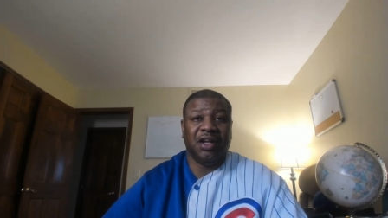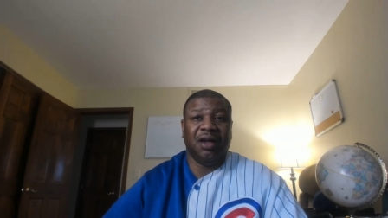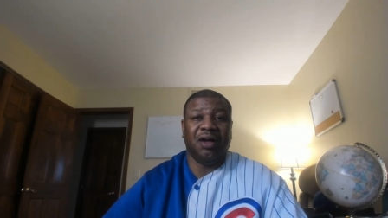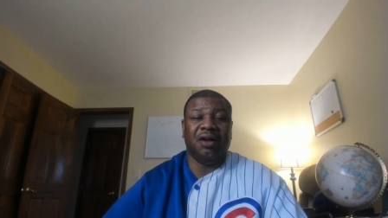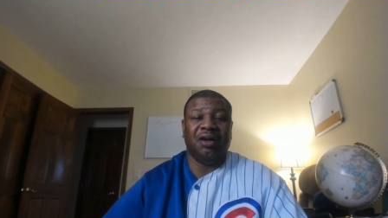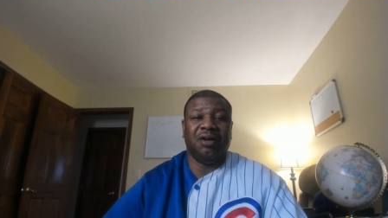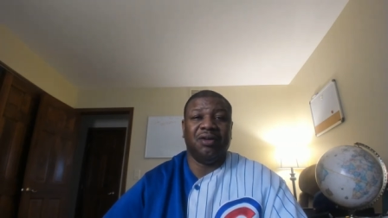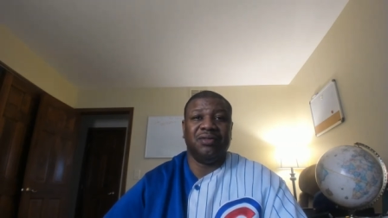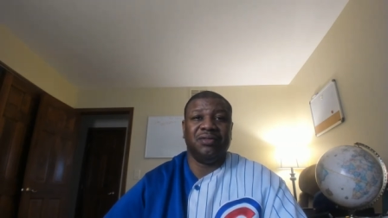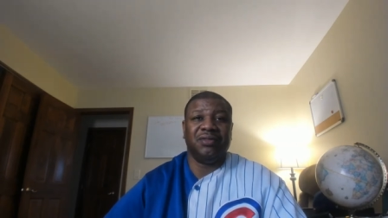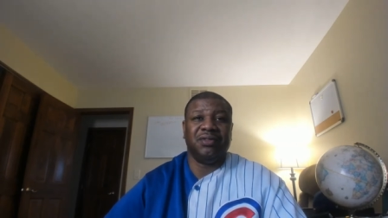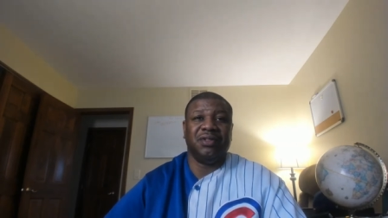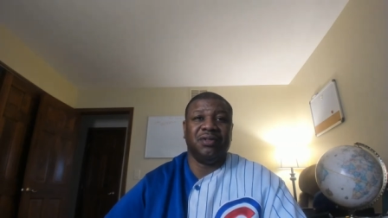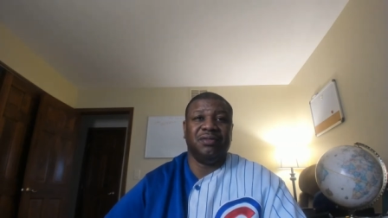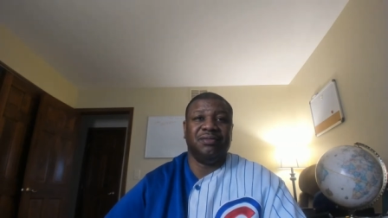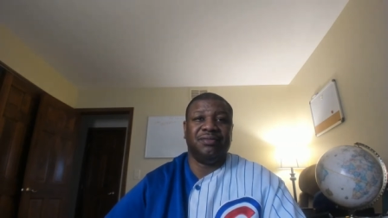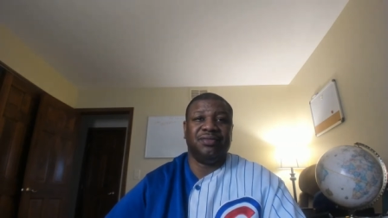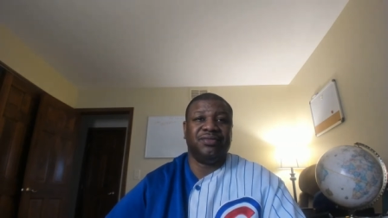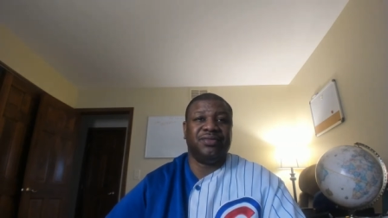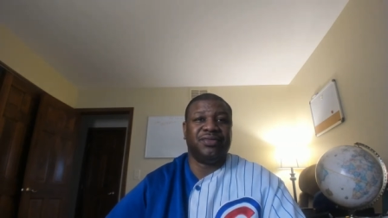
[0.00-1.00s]
Oh,
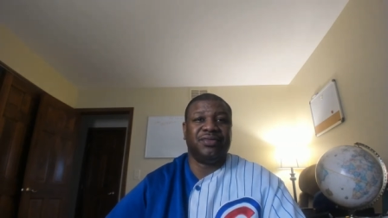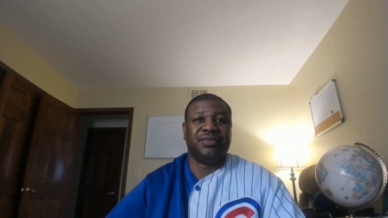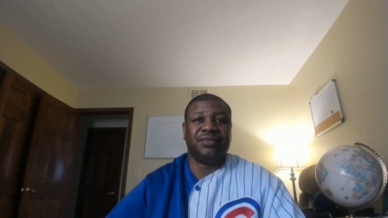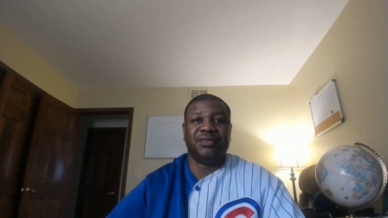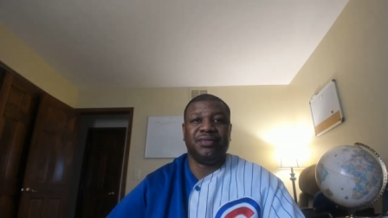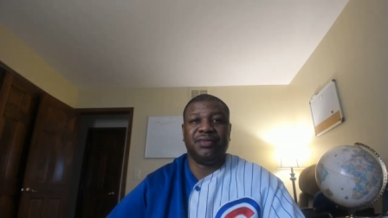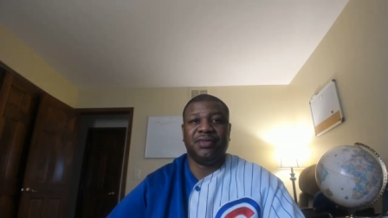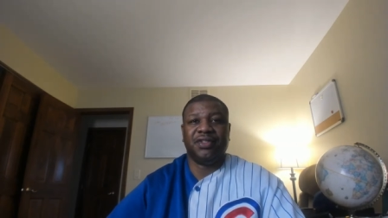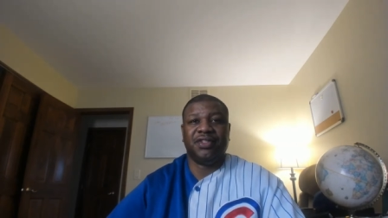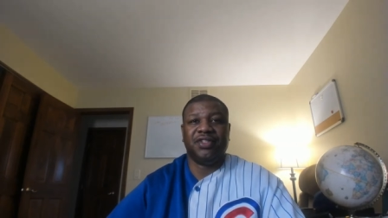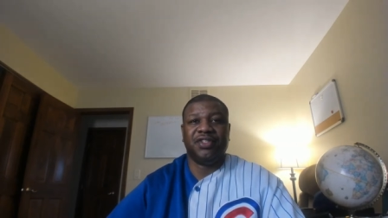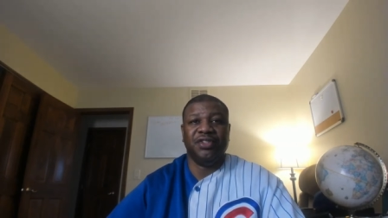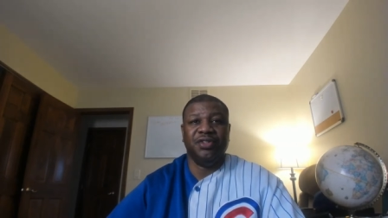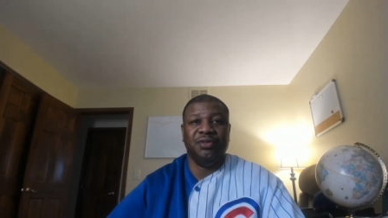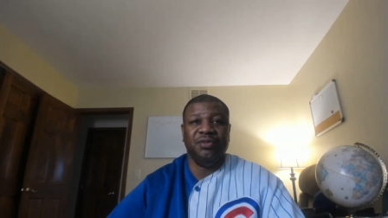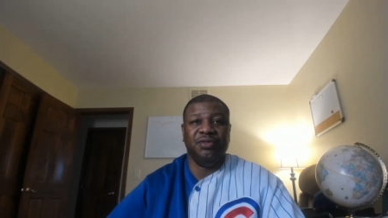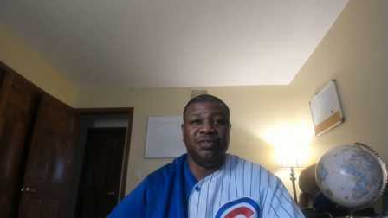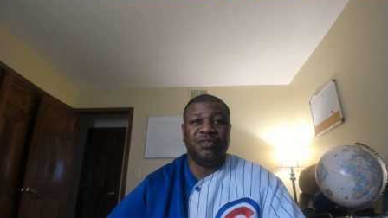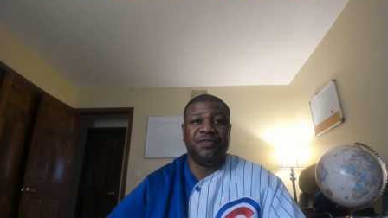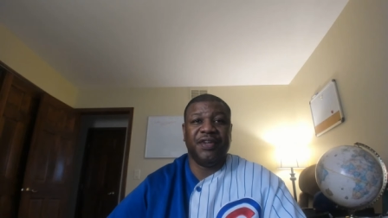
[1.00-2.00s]
the the
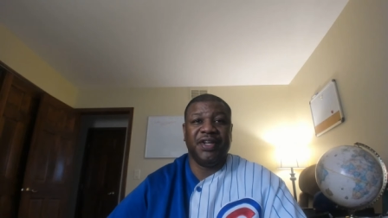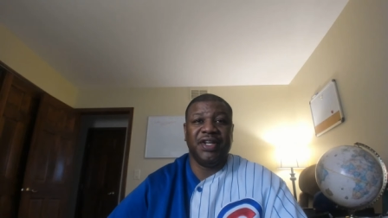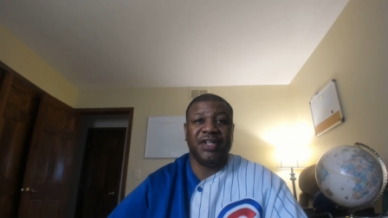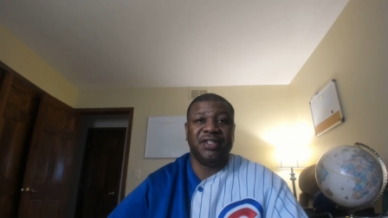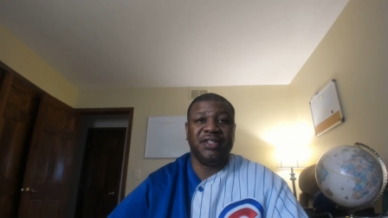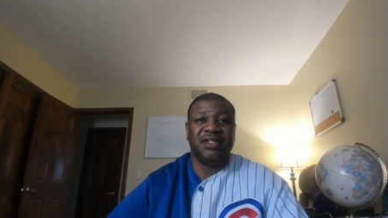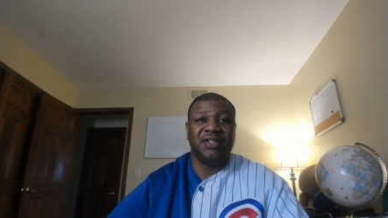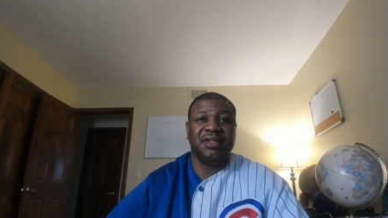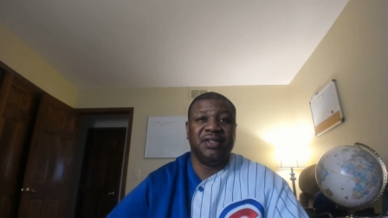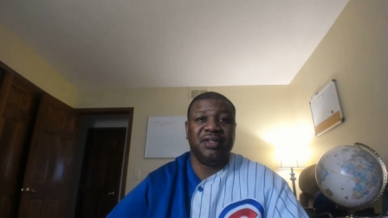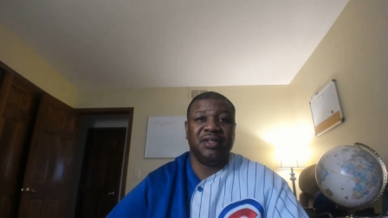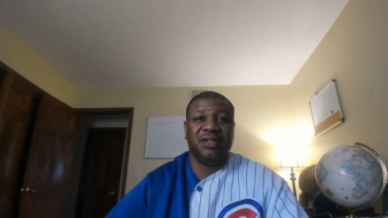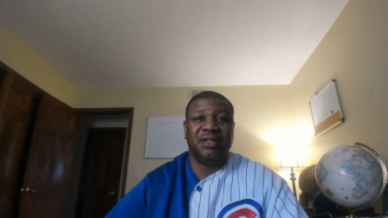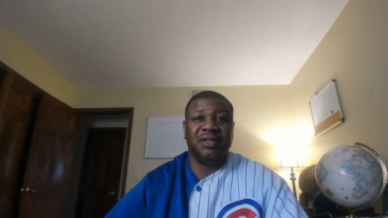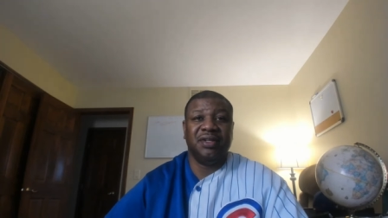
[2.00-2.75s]
snooze fest.